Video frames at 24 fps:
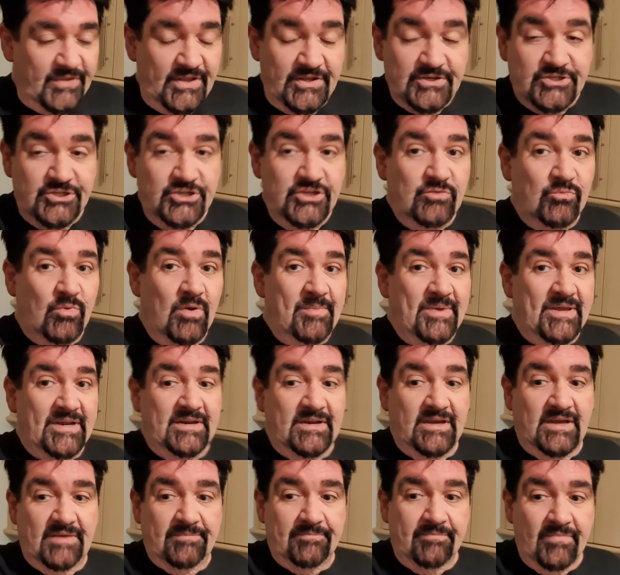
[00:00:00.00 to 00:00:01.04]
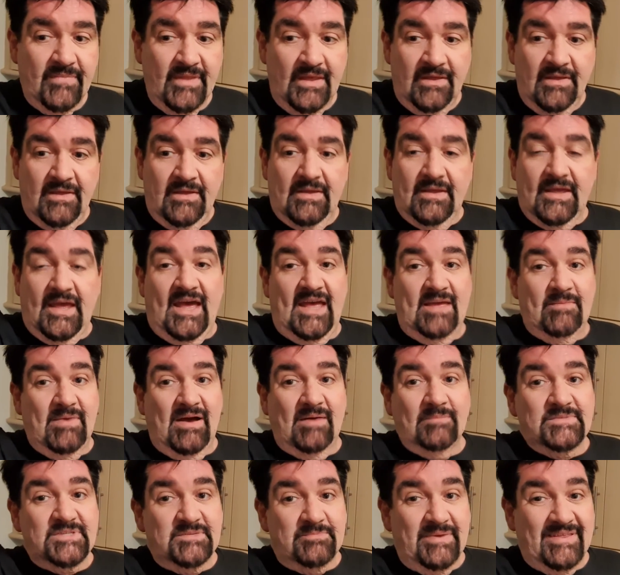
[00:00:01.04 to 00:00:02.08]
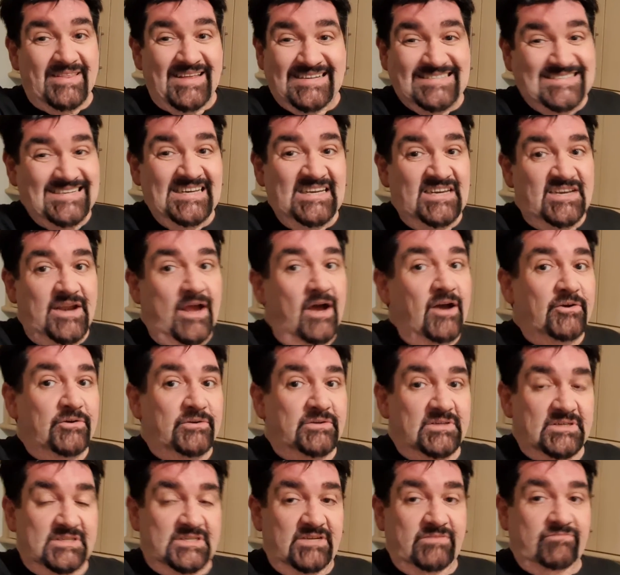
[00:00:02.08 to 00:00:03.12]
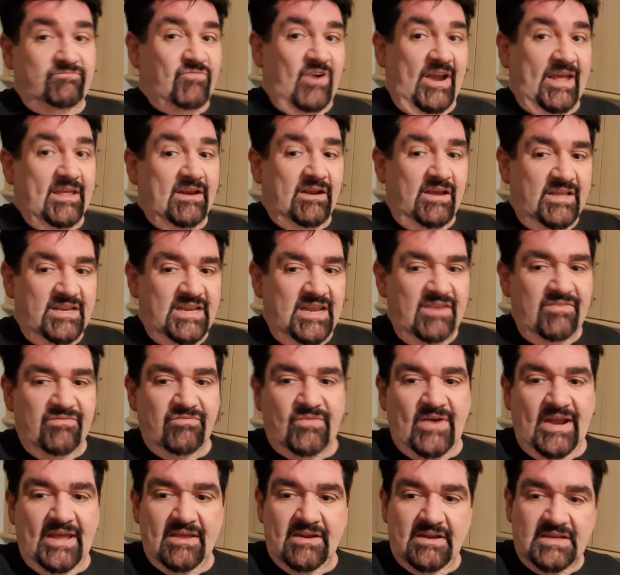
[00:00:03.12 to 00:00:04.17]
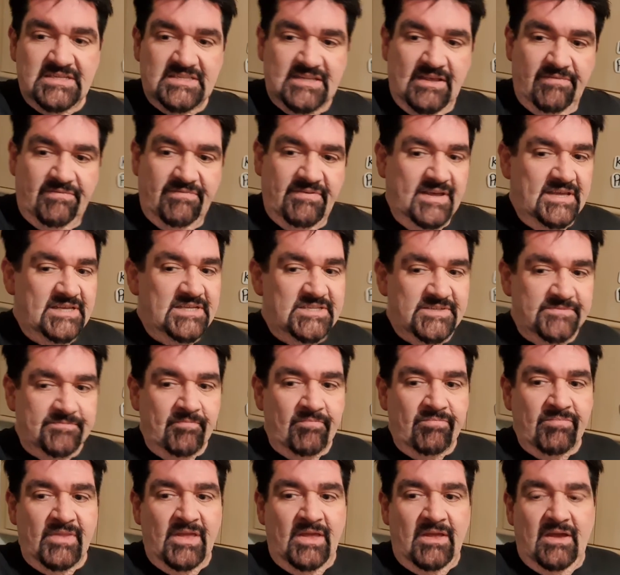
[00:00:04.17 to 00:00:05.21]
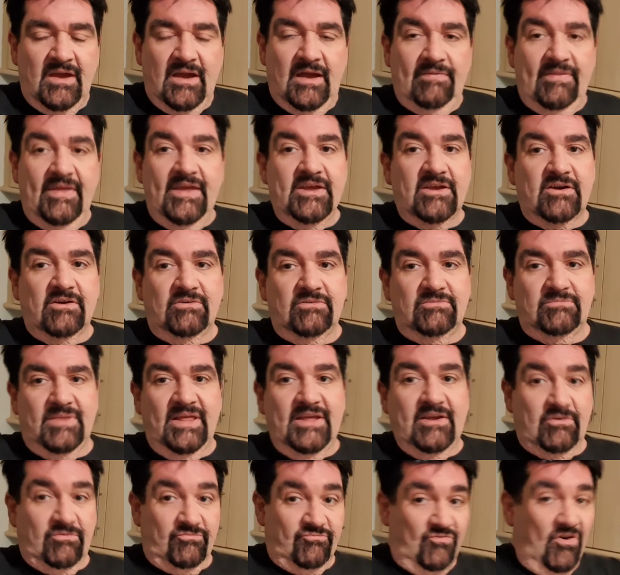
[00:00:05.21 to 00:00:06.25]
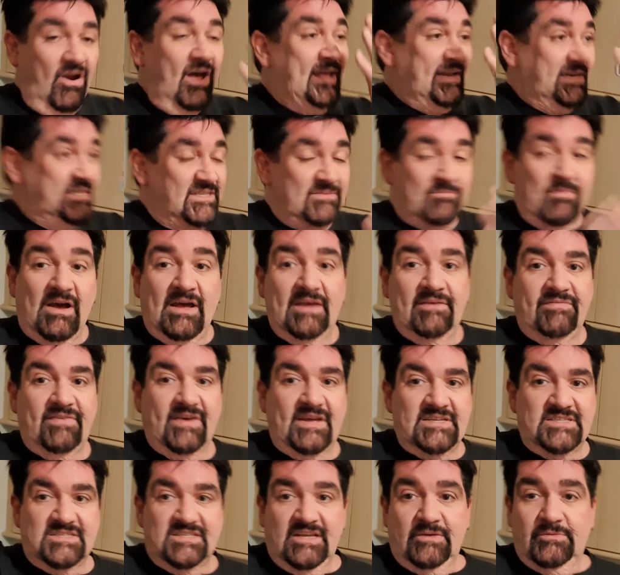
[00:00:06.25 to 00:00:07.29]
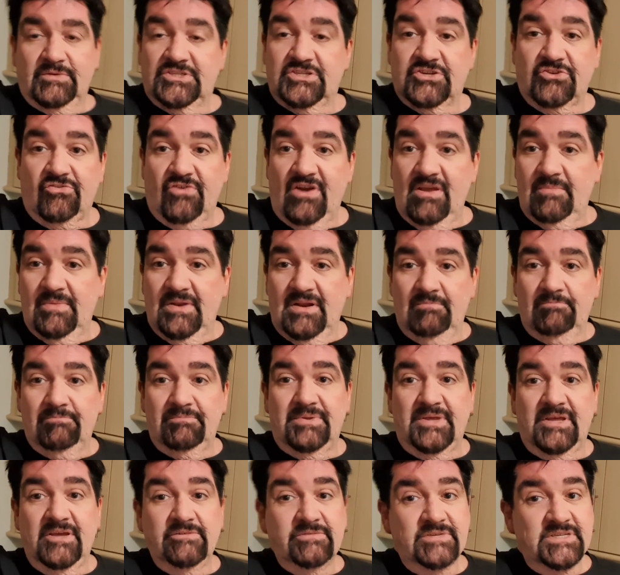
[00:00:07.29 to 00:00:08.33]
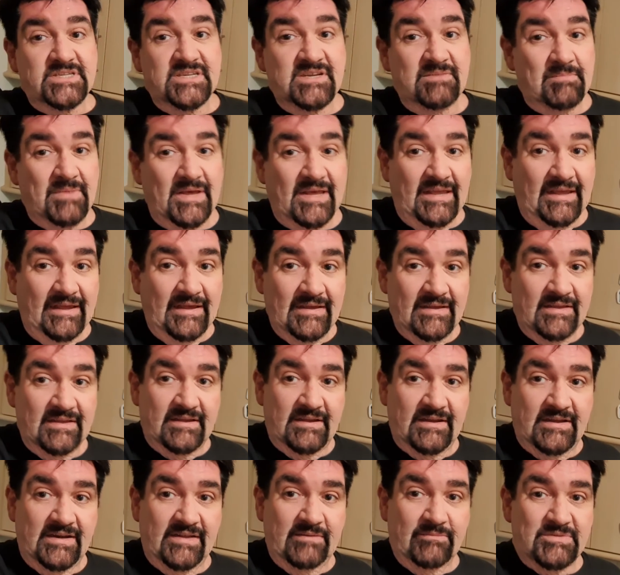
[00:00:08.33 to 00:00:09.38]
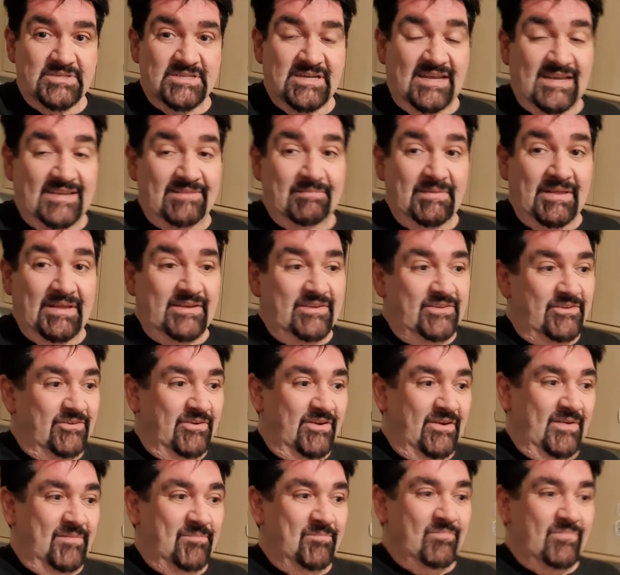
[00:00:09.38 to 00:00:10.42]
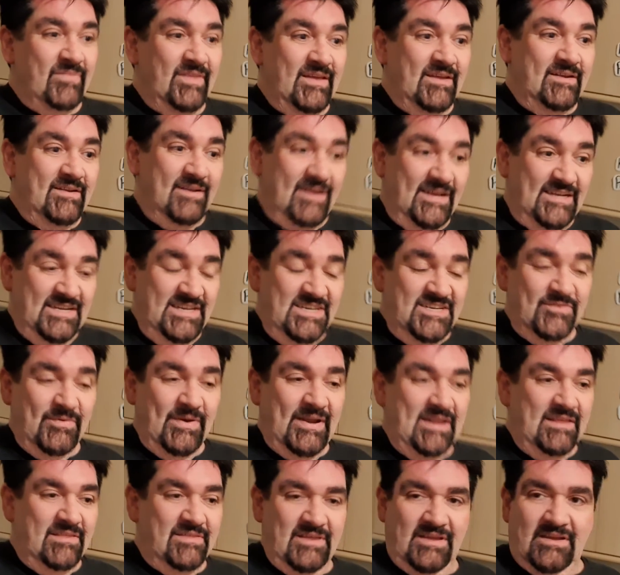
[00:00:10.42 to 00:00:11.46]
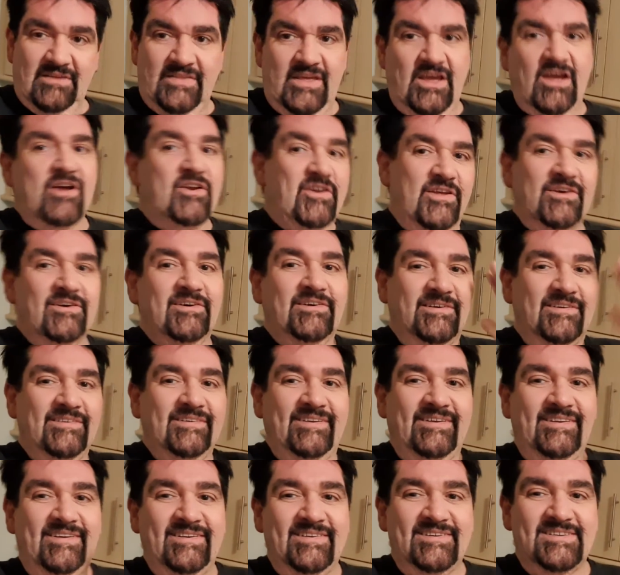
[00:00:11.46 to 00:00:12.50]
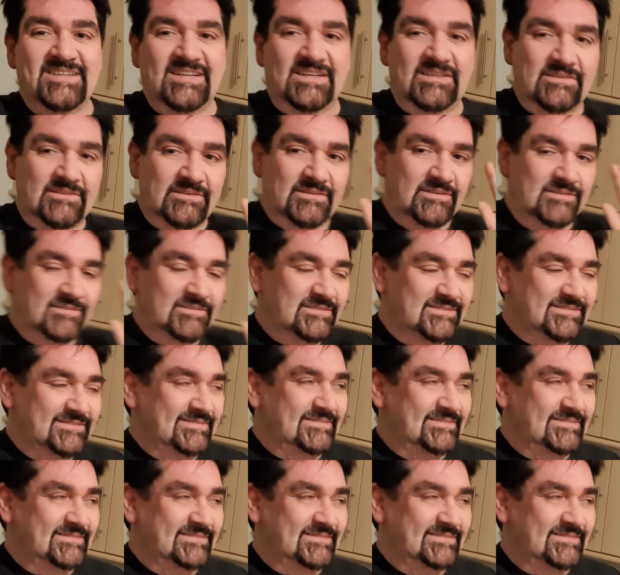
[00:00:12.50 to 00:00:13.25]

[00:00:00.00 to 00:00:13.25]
two women came up to me that I didn't know. I didn't even recognise their face, and they got right into my face, and they were screaming abuse at me. And it was like, you're going, I didn't do anything. And they only hurt. It was like, oh.